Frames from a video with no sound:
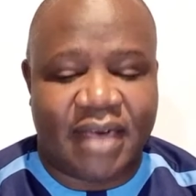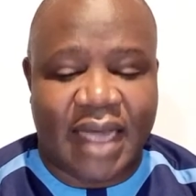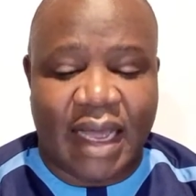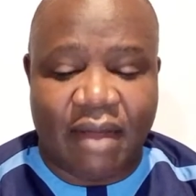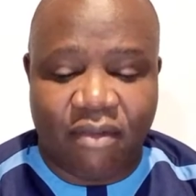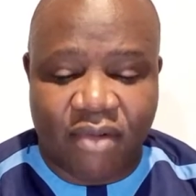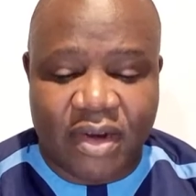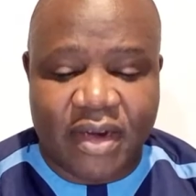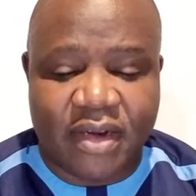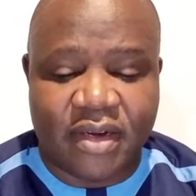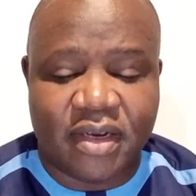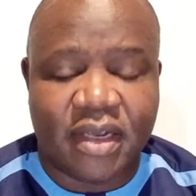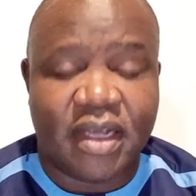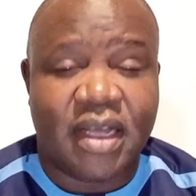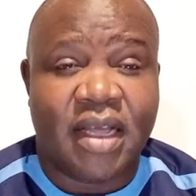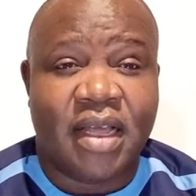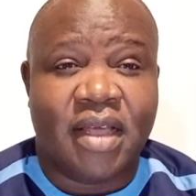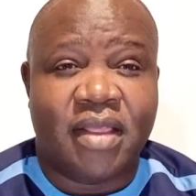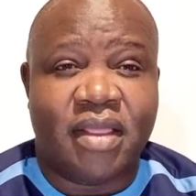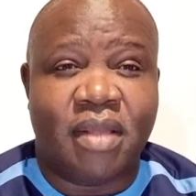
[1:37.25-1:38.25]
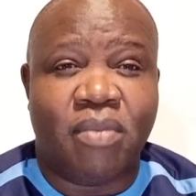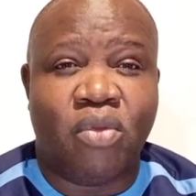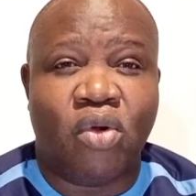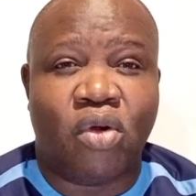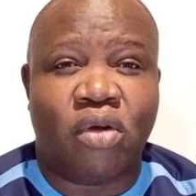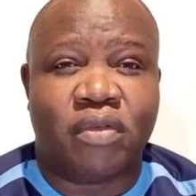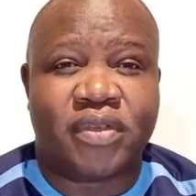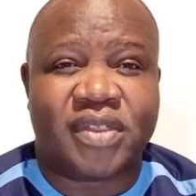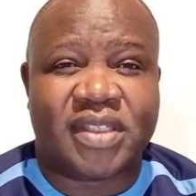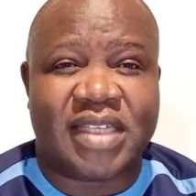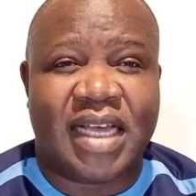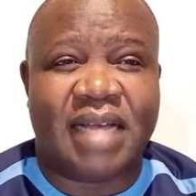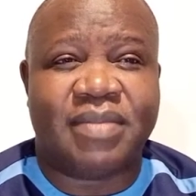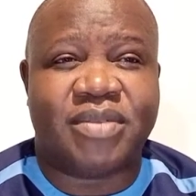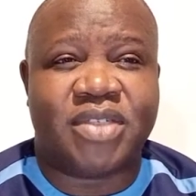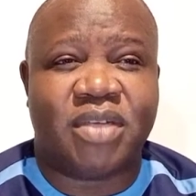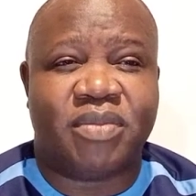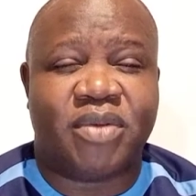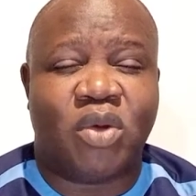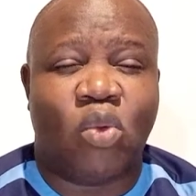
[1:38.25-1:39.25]
I read the book of Psalms
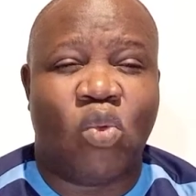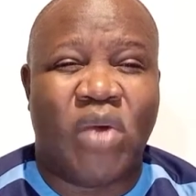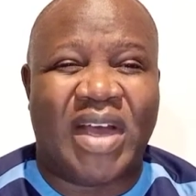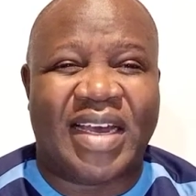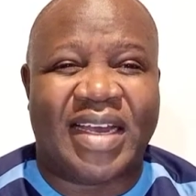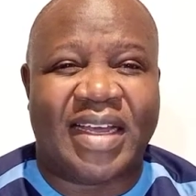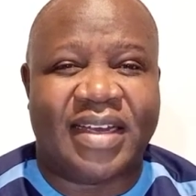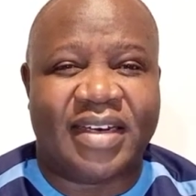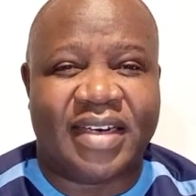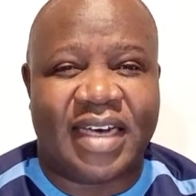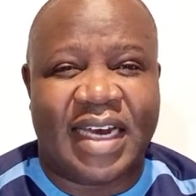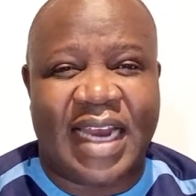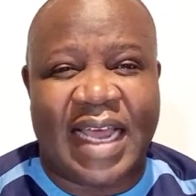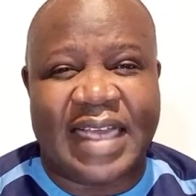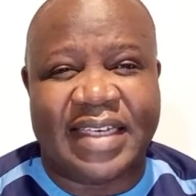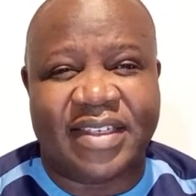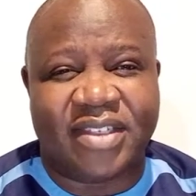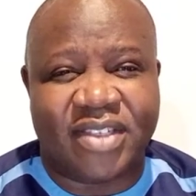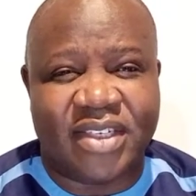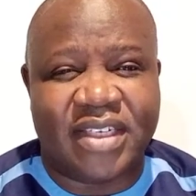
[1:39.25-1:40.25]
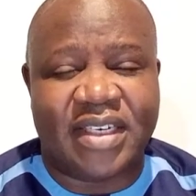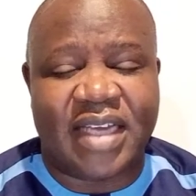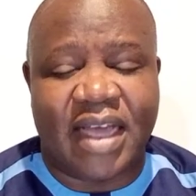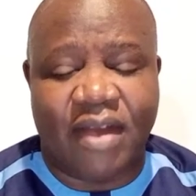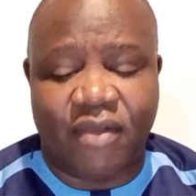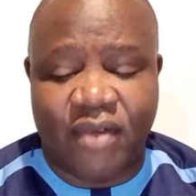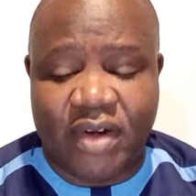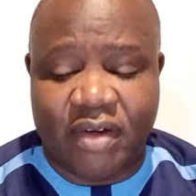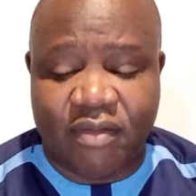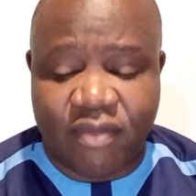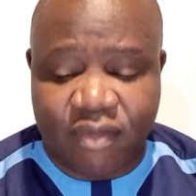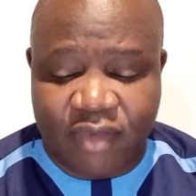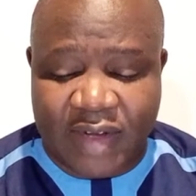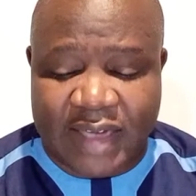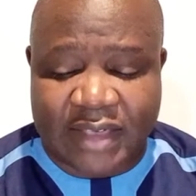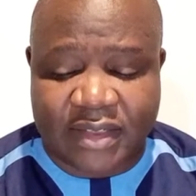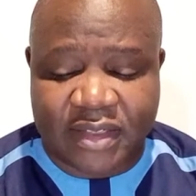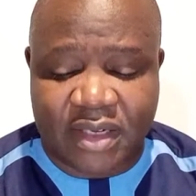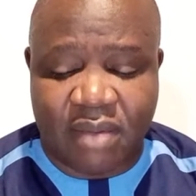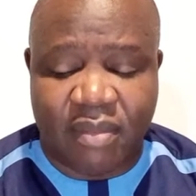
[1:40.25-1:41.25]
chapter 119. I read
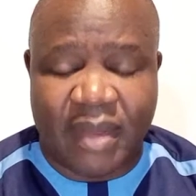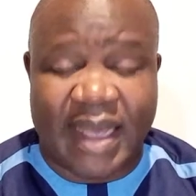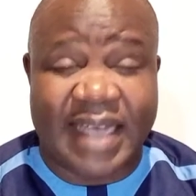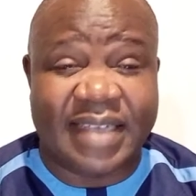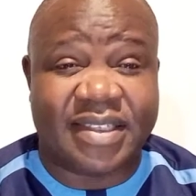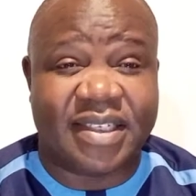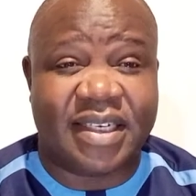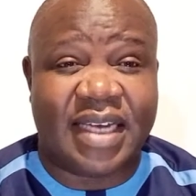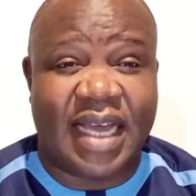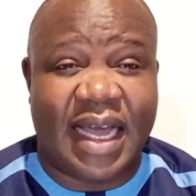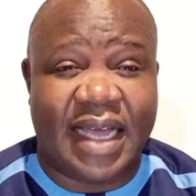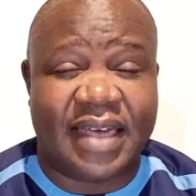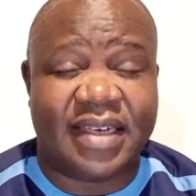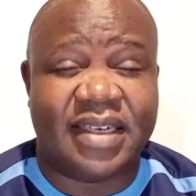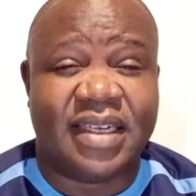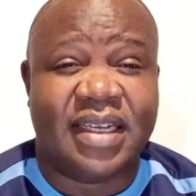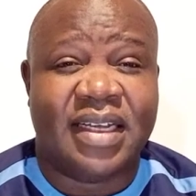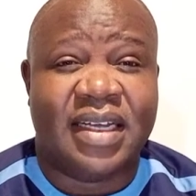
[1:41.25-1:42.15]
verse number 89.